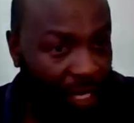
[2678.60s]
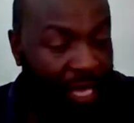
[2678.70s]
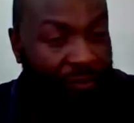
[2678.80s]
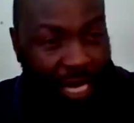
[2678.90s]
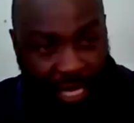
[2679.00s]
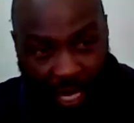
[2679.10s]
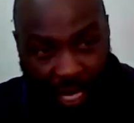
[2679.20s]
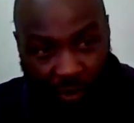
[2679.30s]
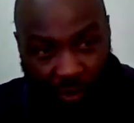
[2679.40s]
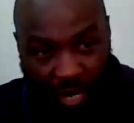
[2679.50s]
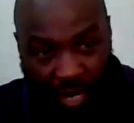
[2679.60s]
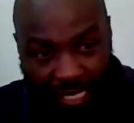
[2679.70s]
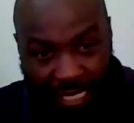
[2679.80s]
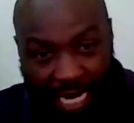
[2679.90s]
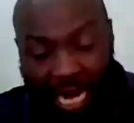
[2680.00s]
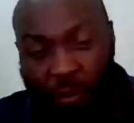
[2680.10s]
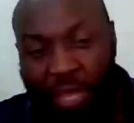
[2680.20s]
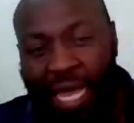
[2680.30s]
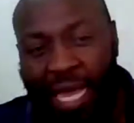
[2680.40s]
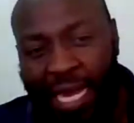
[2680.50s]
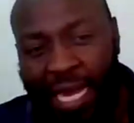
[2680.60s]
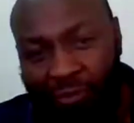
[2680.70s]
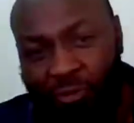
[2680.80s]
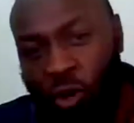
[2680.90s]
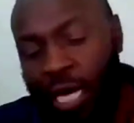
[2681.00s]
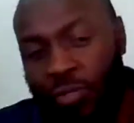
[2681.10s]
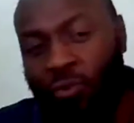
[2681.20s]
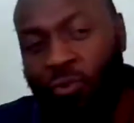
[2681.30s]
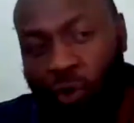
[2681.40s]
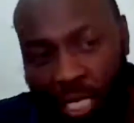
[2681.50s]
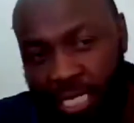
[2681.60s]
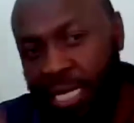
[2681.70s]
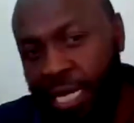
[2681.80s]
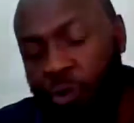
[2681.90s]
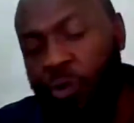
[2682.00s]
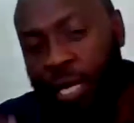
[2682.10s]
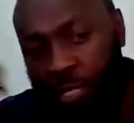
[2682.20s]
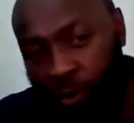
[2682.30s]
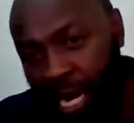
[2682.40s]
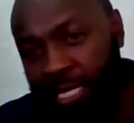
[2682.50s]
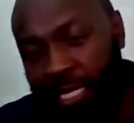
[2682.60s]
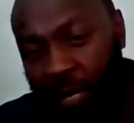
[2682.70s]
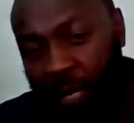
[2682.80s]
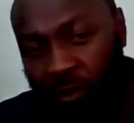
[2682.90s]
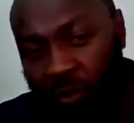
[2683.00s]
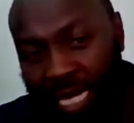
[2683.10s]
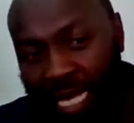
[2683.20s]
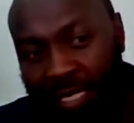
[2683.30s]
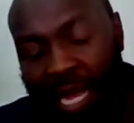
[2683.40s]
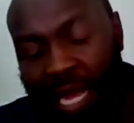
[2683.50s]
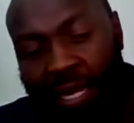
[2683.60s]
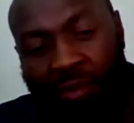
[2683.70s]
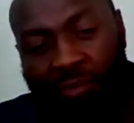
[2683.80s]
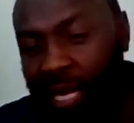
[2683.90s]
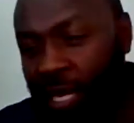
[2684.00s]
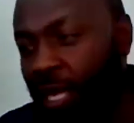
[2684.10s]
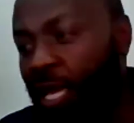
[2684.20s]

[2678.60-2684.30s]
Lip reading: even in the university, and with a clear focus of what you need to get in terms of skills, and even